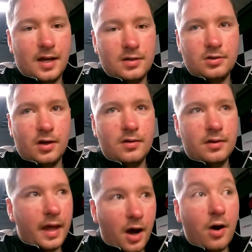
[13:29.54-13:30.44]
session.
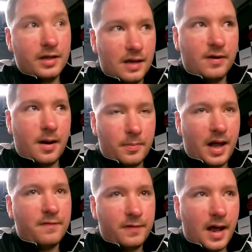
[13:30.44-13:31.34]
They are giving out
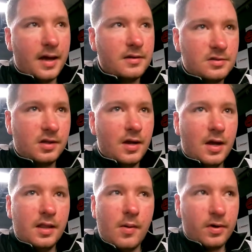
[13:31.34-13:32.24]
black flags.
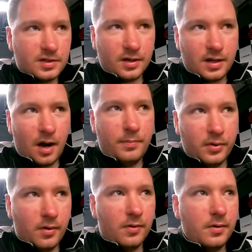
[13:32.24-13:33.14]
There was a
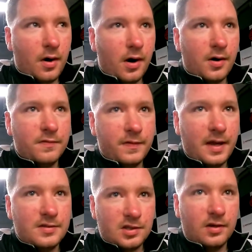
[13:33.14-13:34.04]
couple of
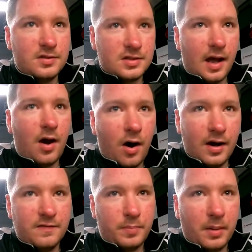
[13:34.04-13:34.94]
incidents that
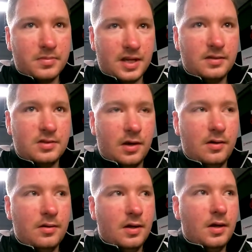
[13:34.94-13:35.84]
I bumped
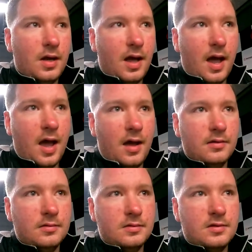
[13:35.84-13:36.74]
into, and